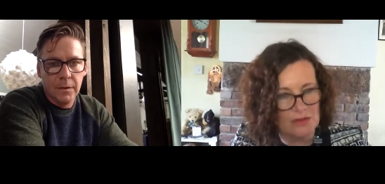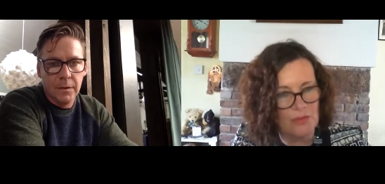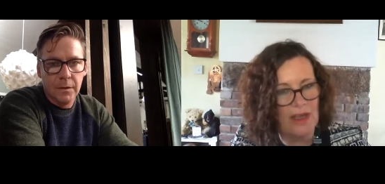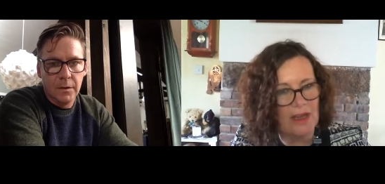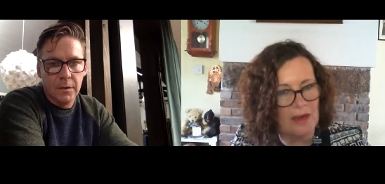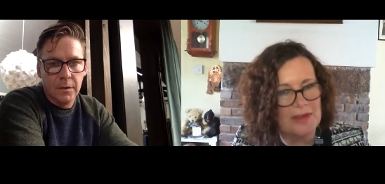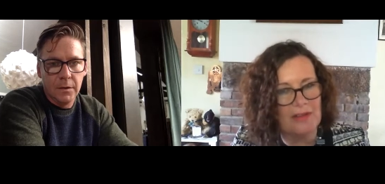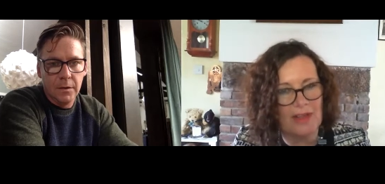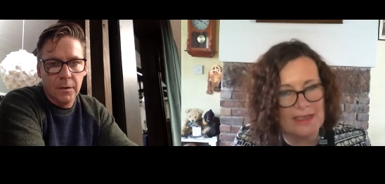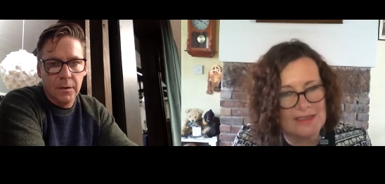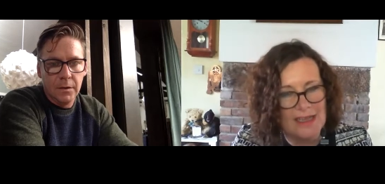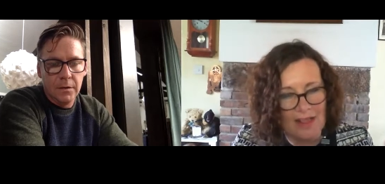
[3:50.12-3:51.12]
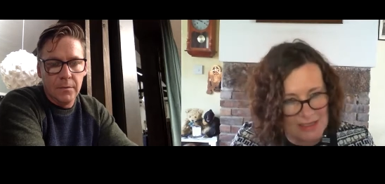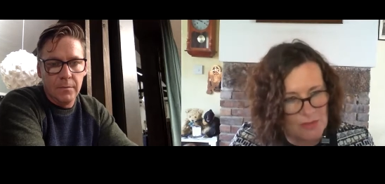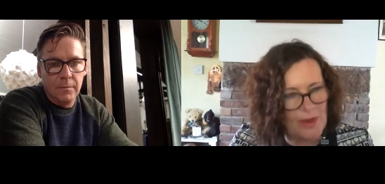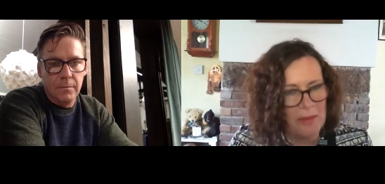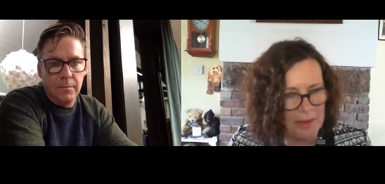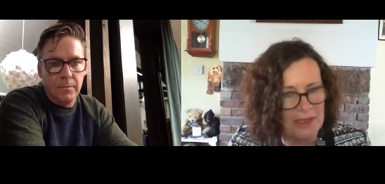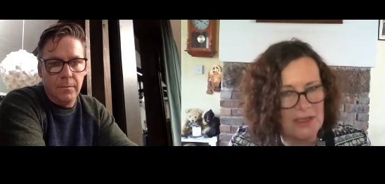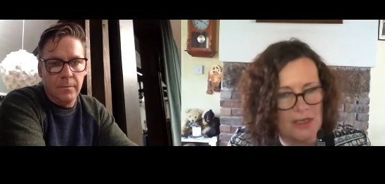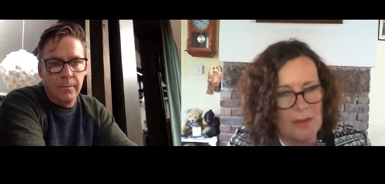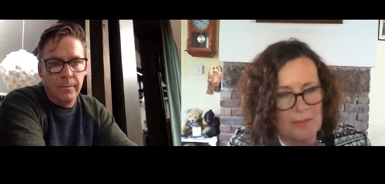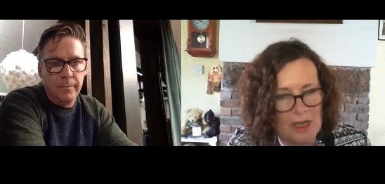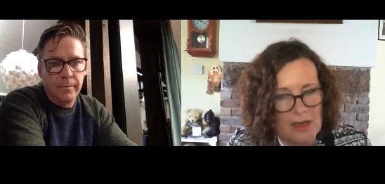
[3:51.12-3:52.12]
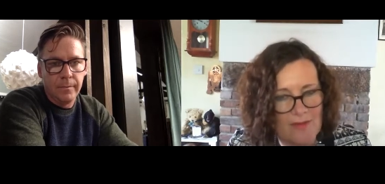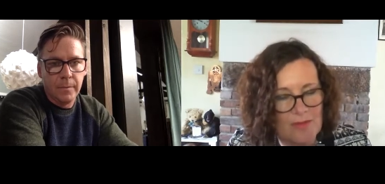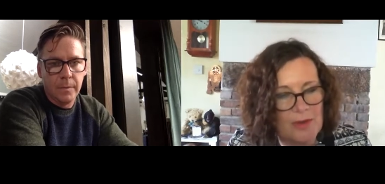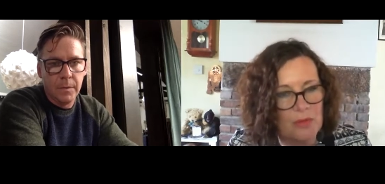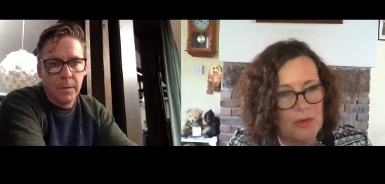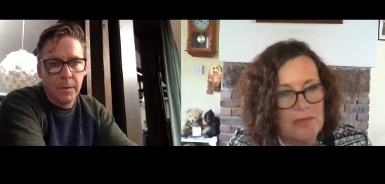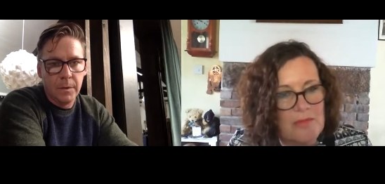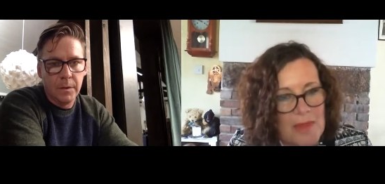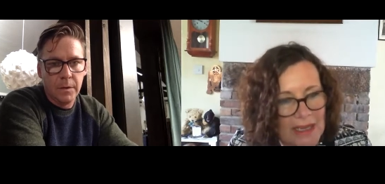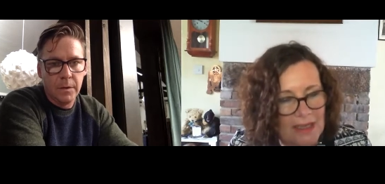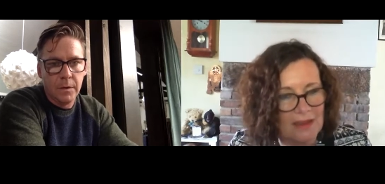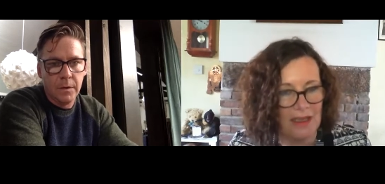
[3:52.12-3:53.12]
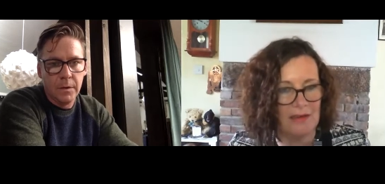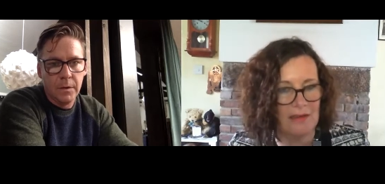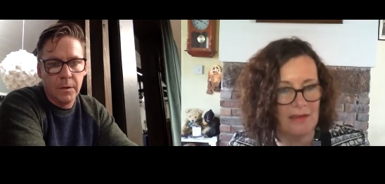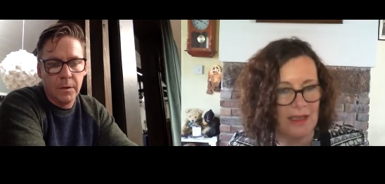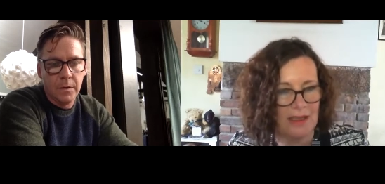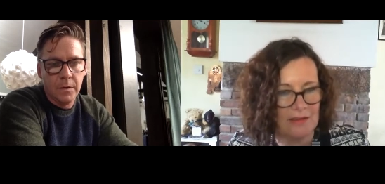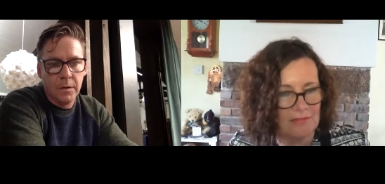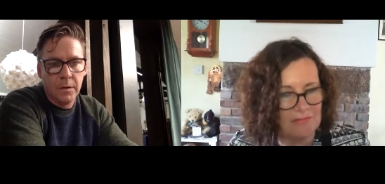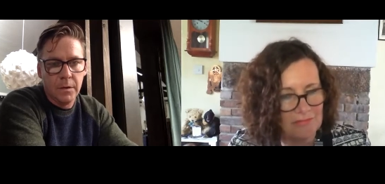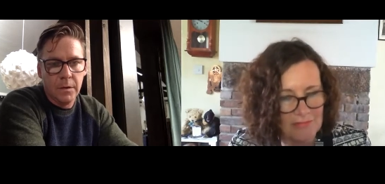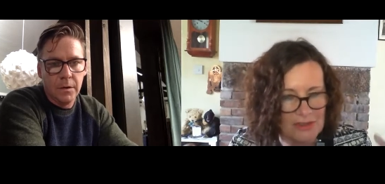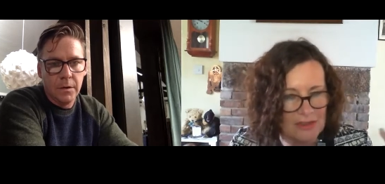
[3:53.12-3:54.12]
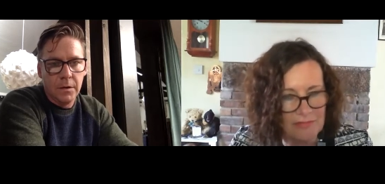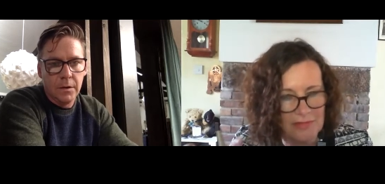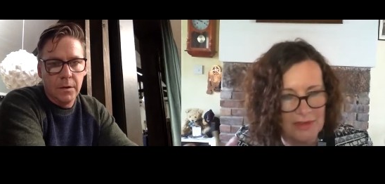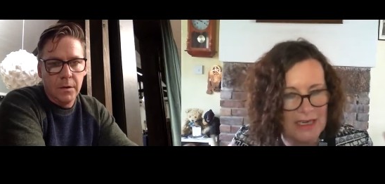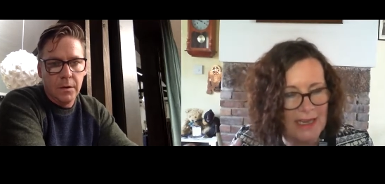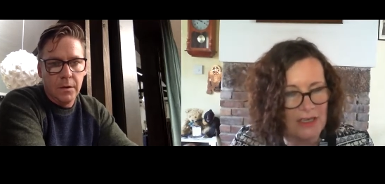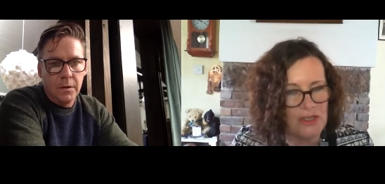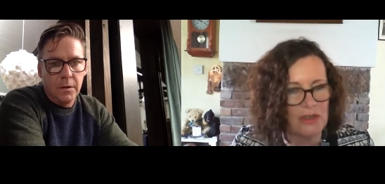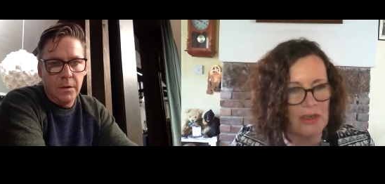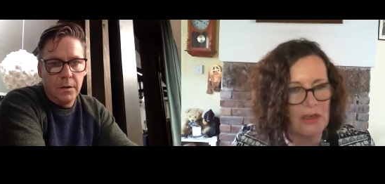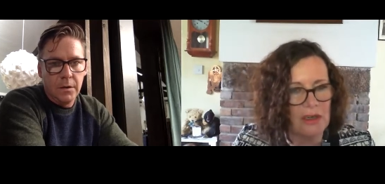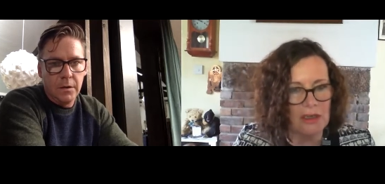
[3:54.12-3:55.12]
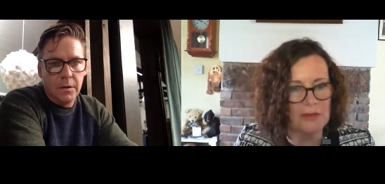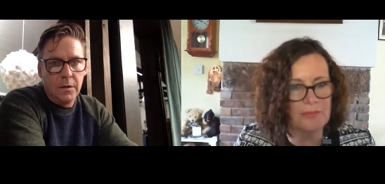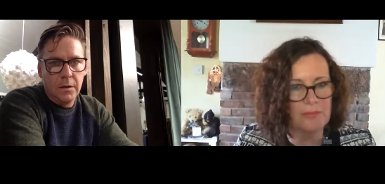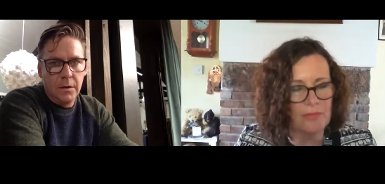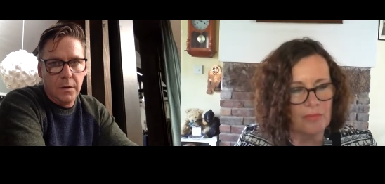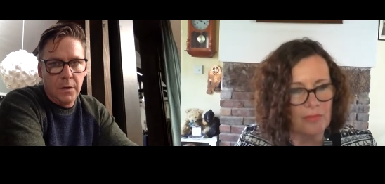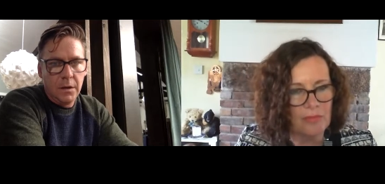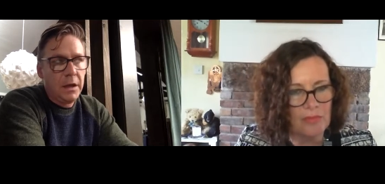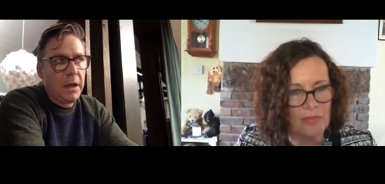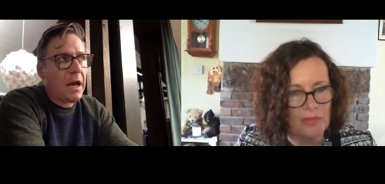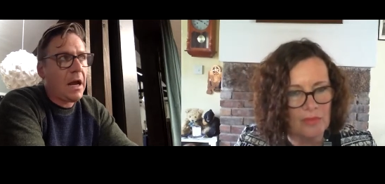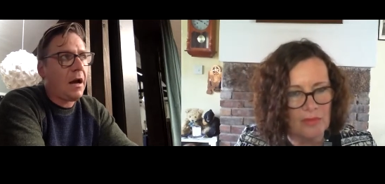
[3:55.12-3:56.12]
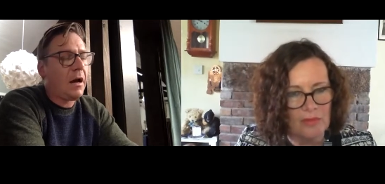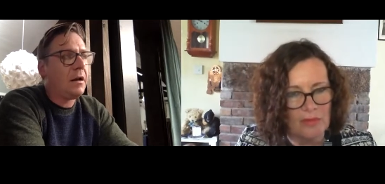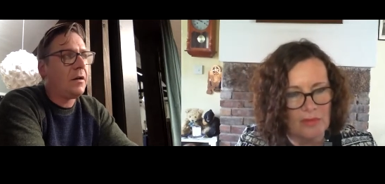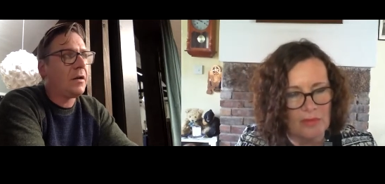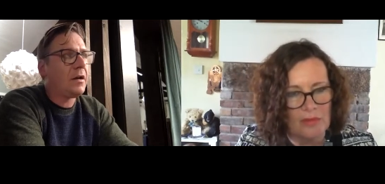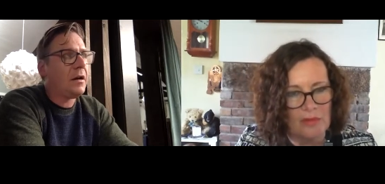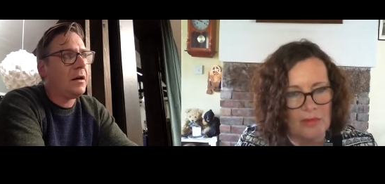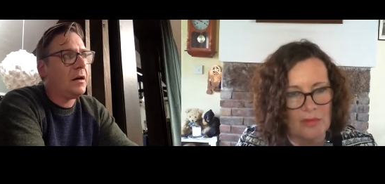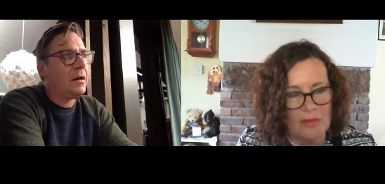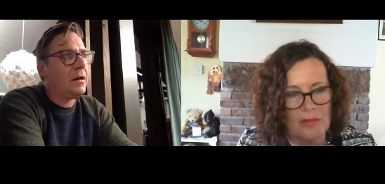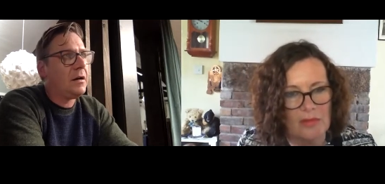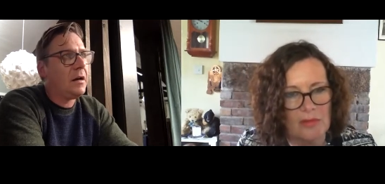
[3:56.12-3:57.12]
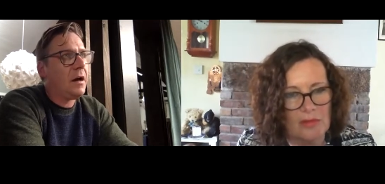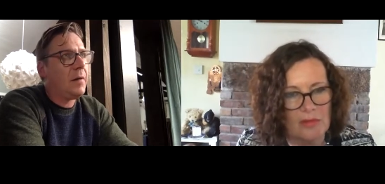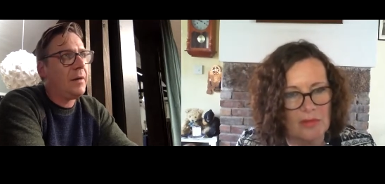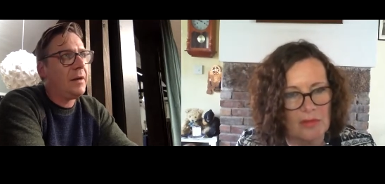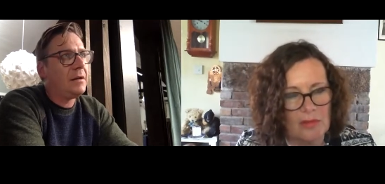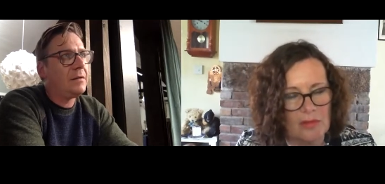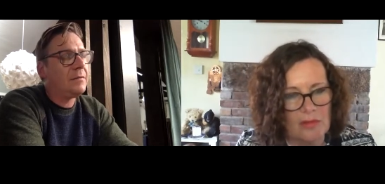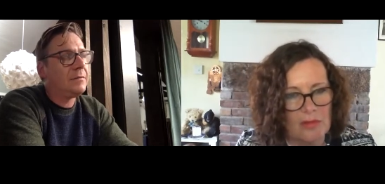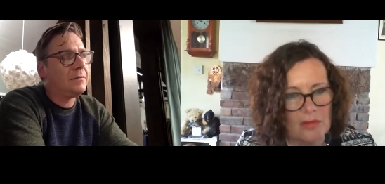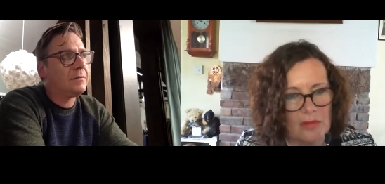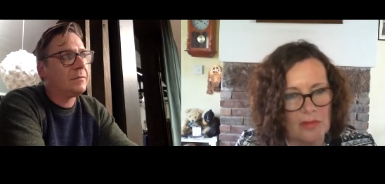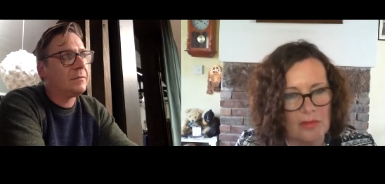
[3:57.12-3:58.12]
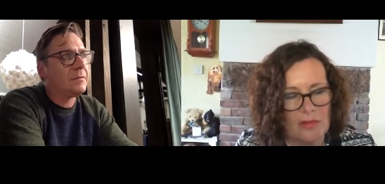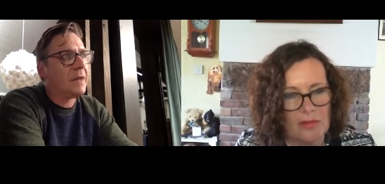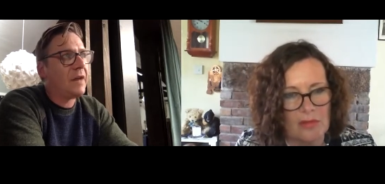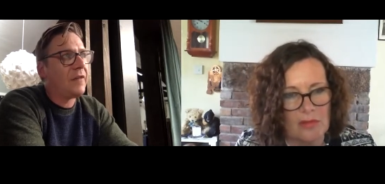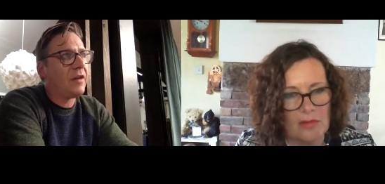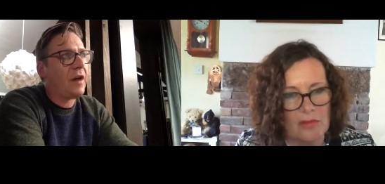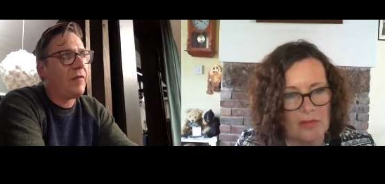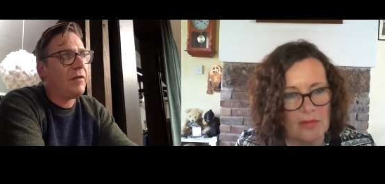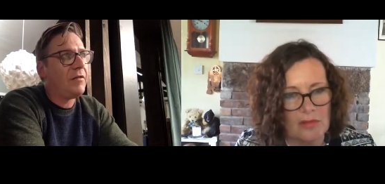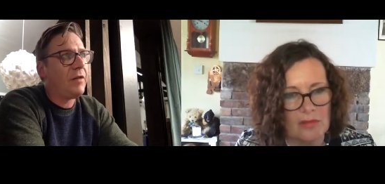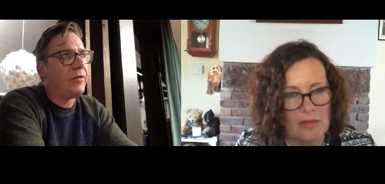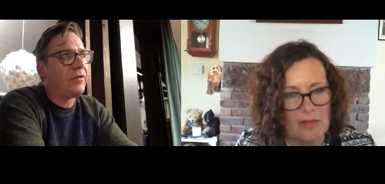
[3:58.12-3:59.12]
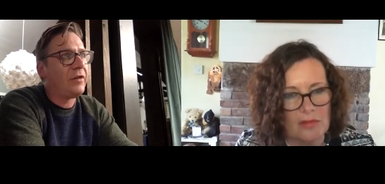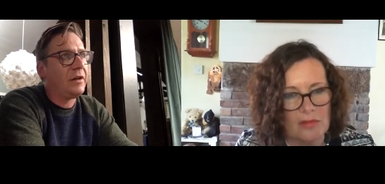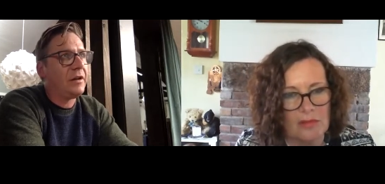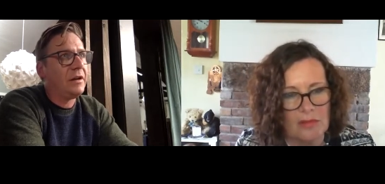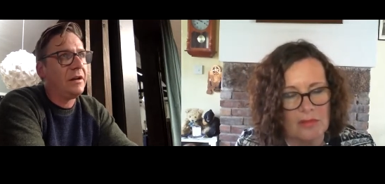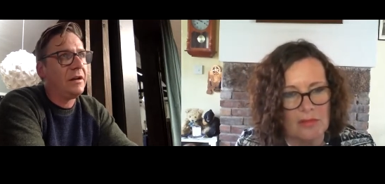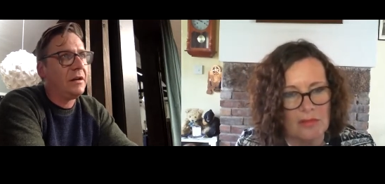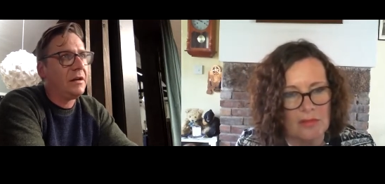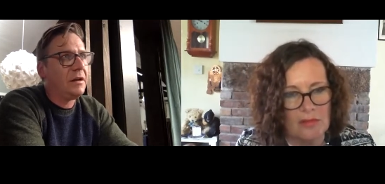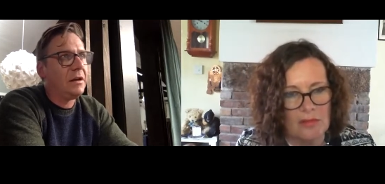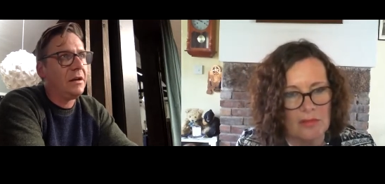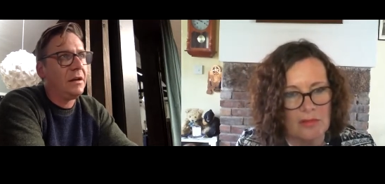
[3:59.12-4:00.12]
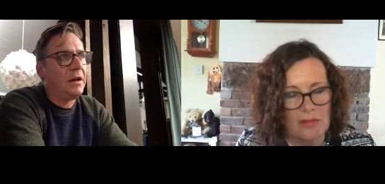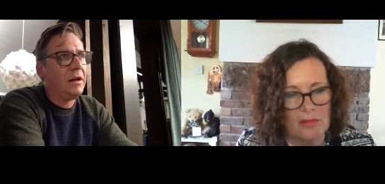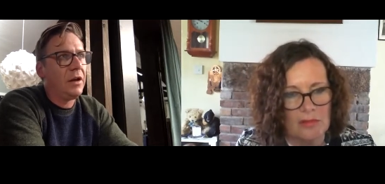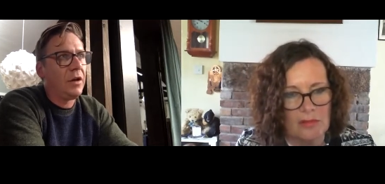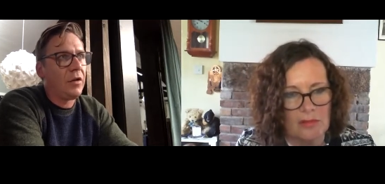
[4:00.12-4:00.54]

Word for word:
Speaker 1: as well? I mean, that's, that's quite a big jump. Not everybody would have made that, that sort of connection.
Speaker 2: Yeah, look, I mean, as a coffee roaster, you're